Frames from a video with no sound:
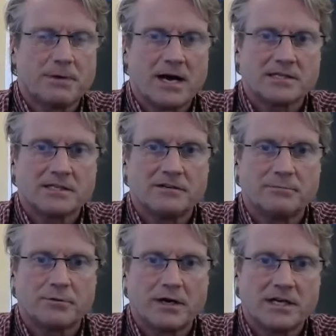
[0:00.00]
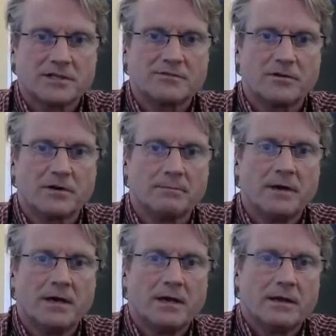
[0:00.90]
positive press from
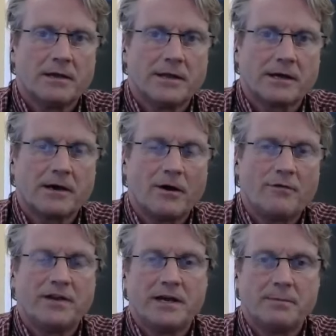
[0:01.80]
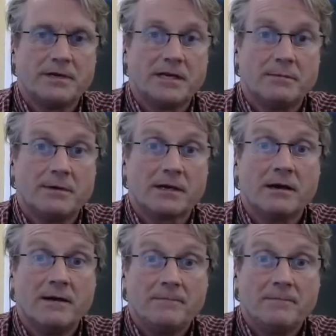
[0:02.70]
the COVID epidemic.